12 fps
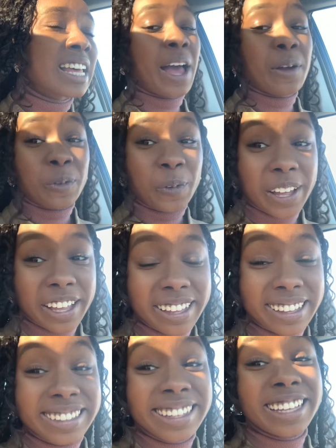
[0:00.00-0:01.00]
I
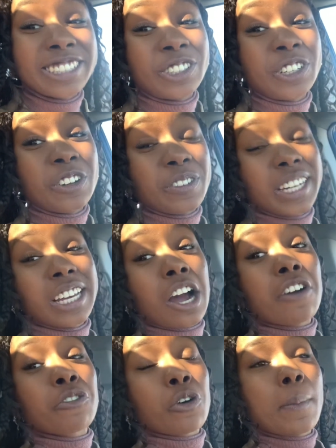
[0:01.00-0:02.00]
will shoot a video
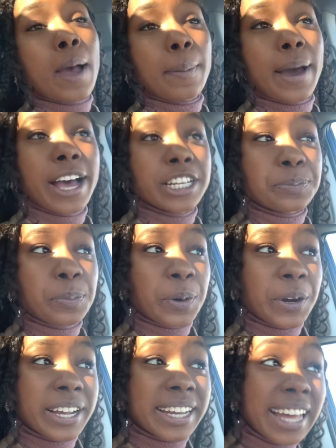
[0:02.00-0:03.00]
for when my
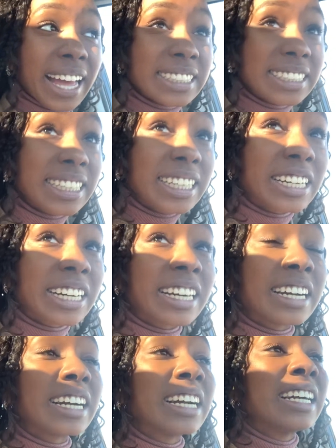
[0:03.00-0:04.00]
passport gets
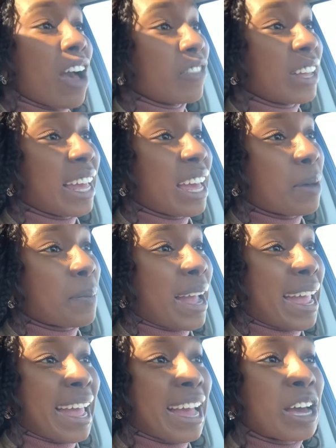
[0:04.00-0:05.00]
here. Having it in my
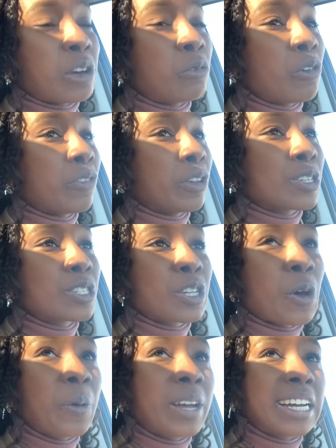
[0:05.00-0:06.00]
hand will feel
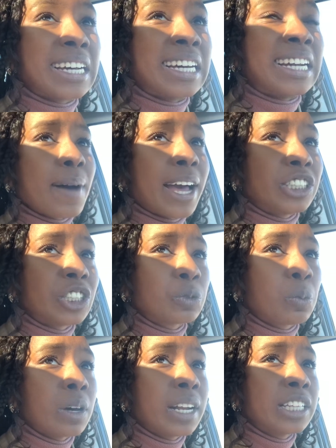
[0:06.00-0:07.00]
so good. I just
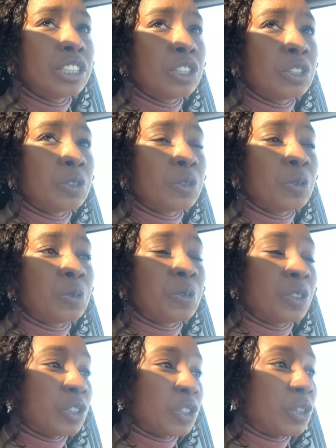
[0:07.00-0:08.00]
wanted to
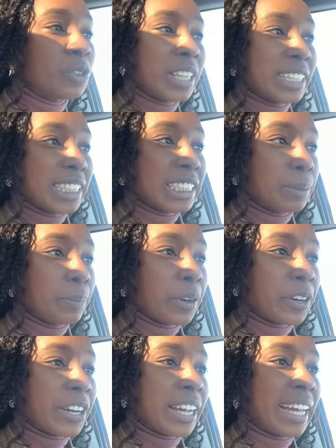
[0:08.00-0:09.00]
shoot this
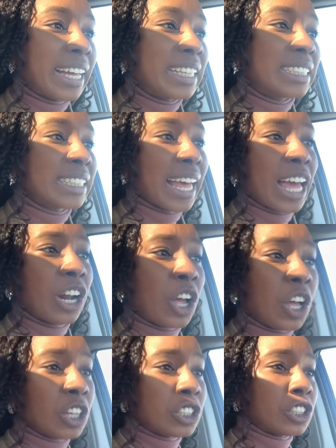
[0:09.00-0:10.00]
experience and
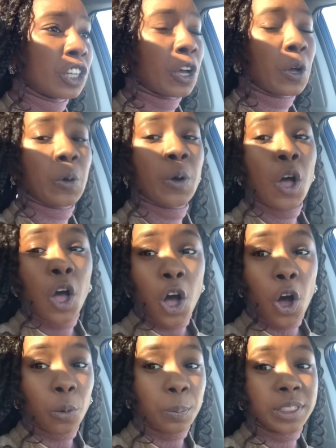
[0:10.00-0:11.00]
also
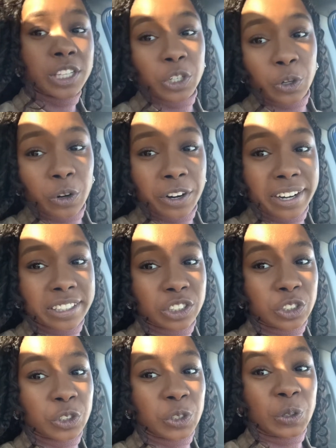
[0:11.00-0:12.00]
open the door
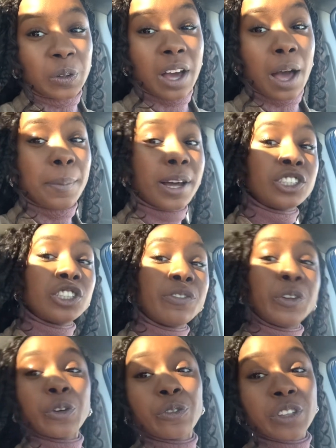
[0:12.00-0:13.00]
to a bunch of
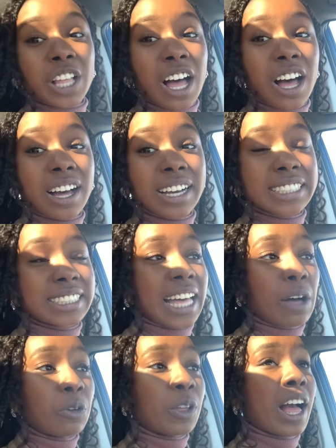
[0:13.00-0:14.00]
new vlogs that
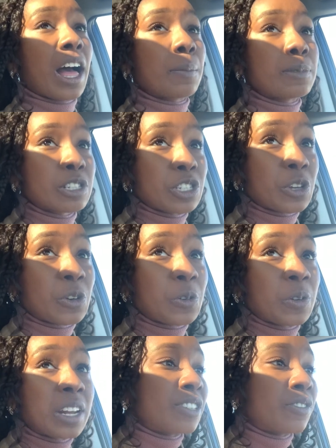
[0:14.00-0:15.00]
will come
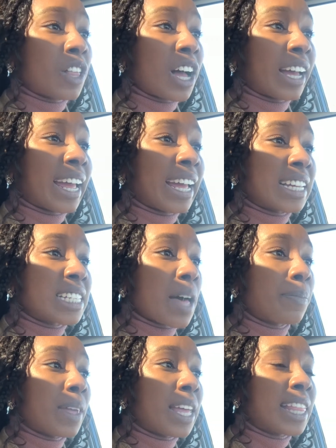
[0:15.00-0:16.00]
soon. Vlogging is
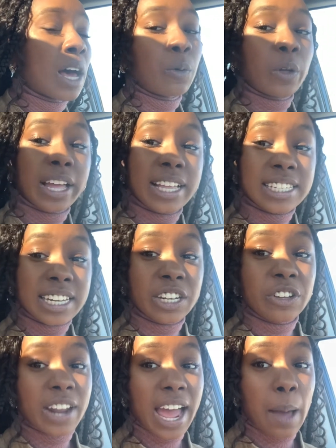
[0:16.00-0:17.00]
something that will
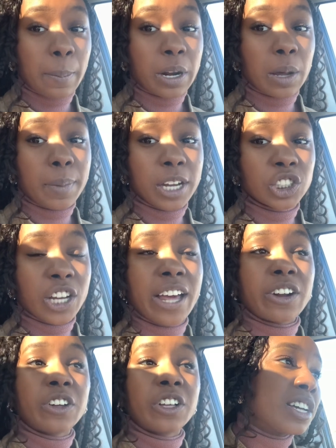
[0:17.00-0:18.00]
continue to happen on my channel.